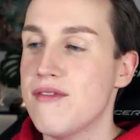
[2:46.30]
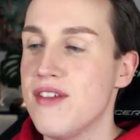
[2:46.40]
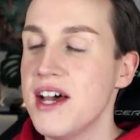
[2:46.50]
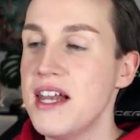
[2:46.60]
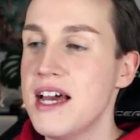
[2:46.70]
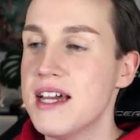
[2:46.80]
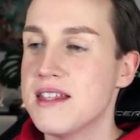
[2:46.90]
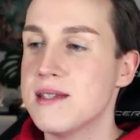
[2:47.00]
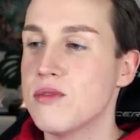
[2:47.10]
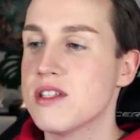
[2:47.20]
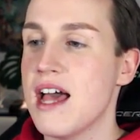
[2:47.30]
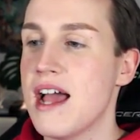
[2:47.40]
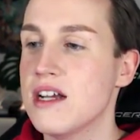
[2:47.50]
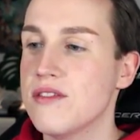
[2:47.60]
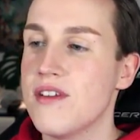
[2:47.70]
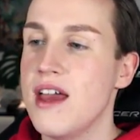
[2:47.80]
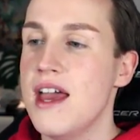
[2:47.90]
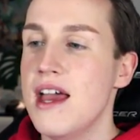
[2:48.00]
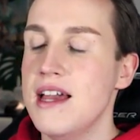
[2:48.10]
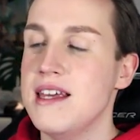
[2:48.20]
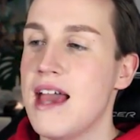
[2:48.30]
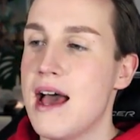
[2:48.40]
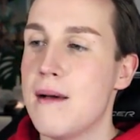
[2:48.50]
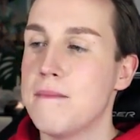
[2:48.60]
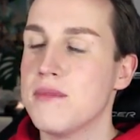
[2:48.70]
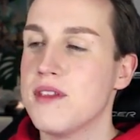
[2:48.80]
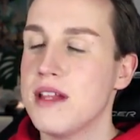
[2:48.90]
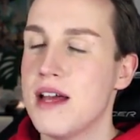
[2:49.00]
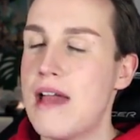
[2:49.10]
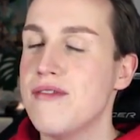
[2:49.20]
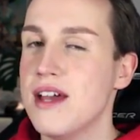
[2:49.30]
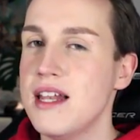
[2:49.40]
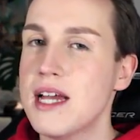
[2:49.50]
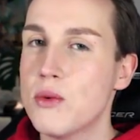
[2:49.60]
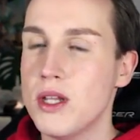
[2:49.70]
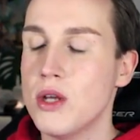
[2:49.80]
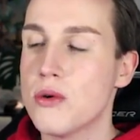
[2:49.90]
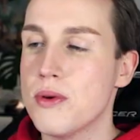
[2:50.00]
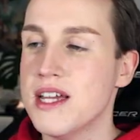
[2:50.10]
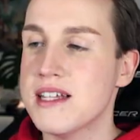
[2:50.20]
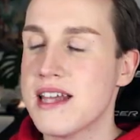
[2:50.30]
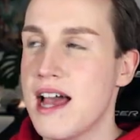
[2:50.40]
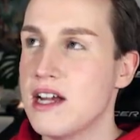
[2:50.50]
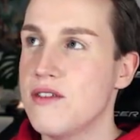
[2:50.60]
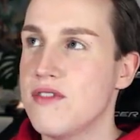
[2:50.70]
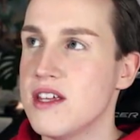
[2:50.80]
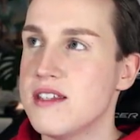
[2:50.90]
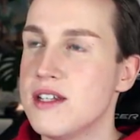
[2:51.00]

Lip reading: felt like this was kind of, I felt like Willow Creek is kind of this